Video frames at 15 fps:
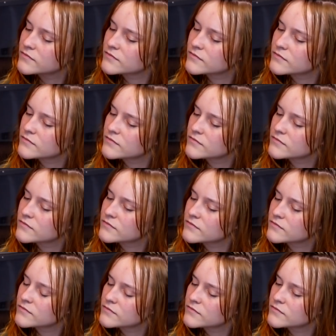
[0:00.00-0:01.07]

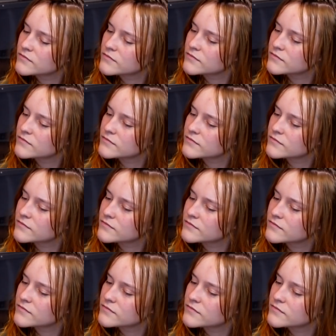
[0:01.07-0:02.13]

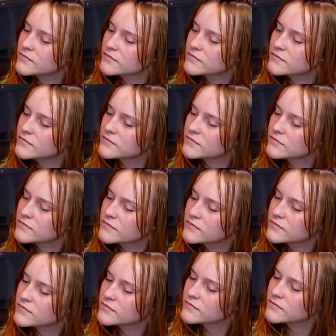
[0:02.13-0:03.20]

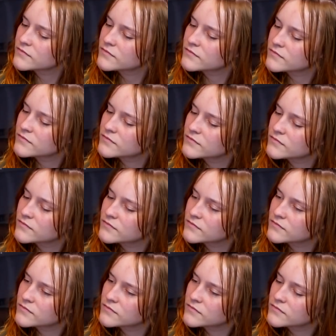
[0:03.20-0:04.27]

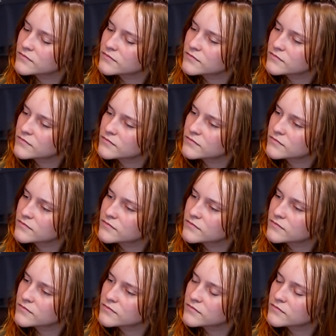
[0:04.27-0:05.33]

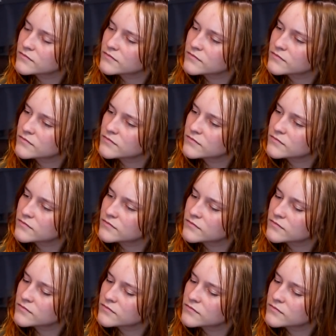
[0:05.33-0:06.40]

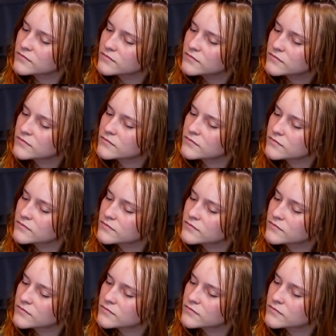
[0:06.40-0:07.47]
[no speech]